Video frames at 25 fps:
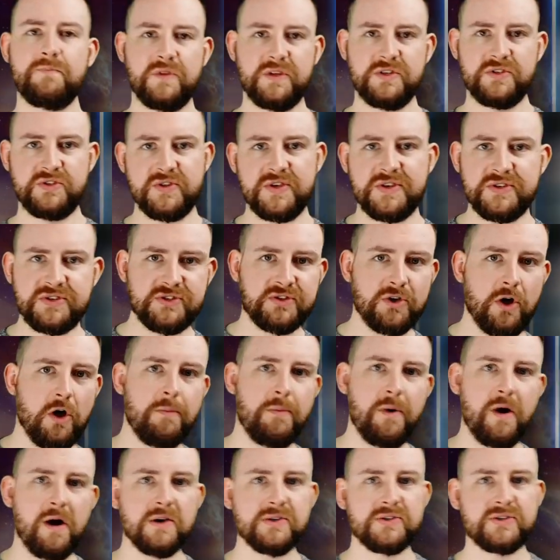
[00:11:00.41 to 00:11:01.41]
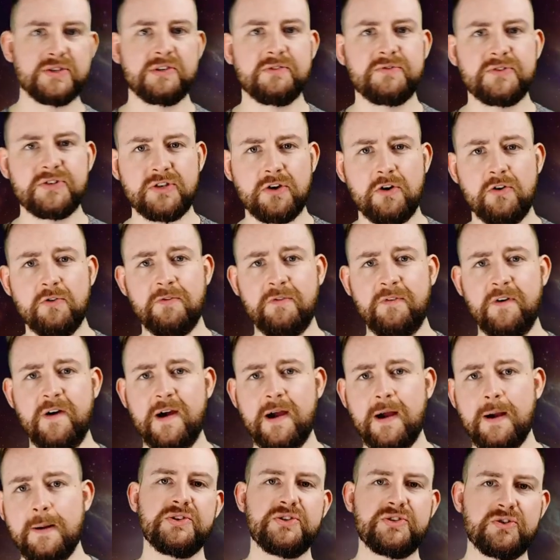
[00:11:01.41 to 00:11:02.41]
So this is all positive so
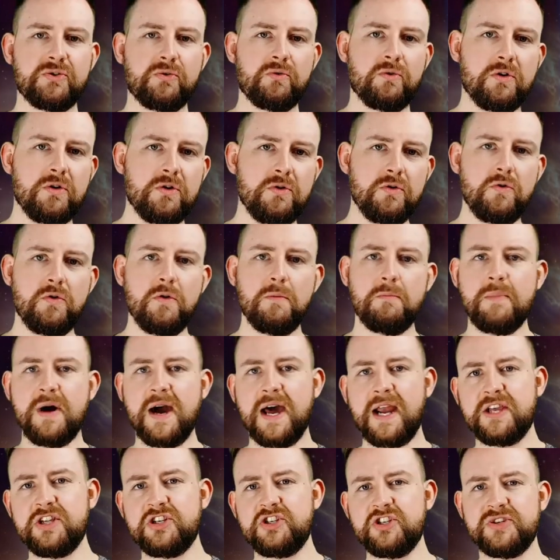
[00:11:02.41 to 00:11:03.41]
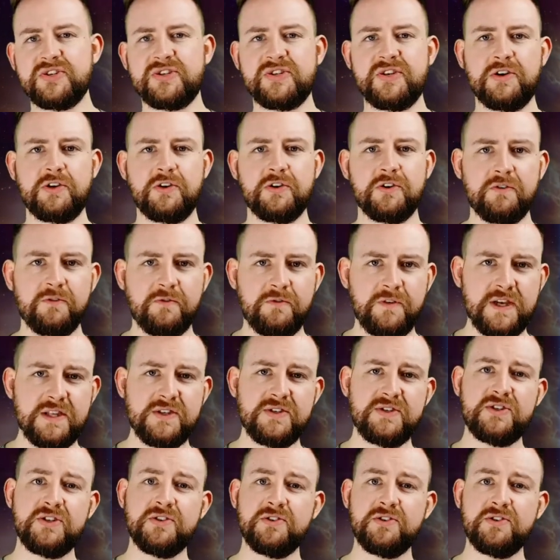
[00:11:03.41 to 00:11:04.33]
far. Saru manages to convince